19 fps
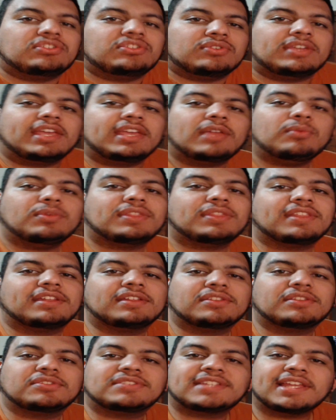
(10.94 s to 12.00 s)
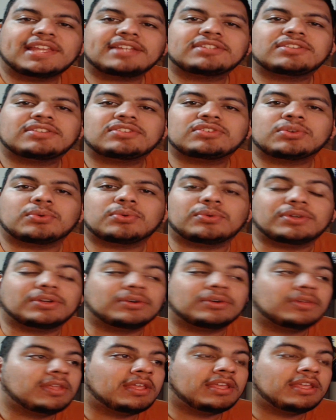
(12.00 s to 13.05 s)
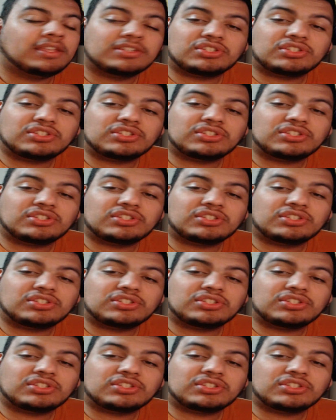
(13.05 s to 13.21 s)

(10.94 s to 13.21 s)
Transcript: at you again with another tech tutorial.